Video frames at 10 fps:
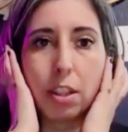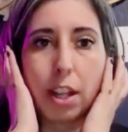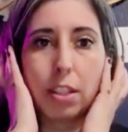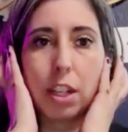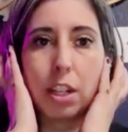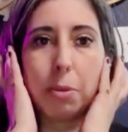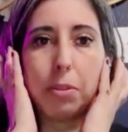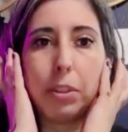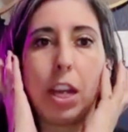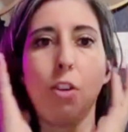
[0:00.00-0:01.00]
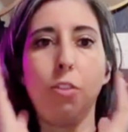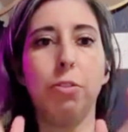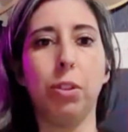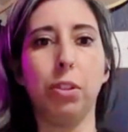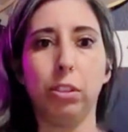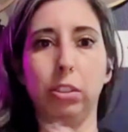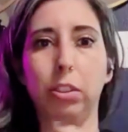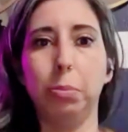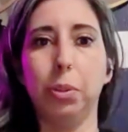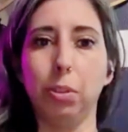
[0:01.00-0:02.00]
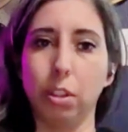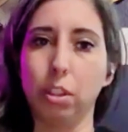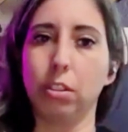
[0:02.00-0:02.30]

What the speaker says: That's going to be really helpful. It'll do both,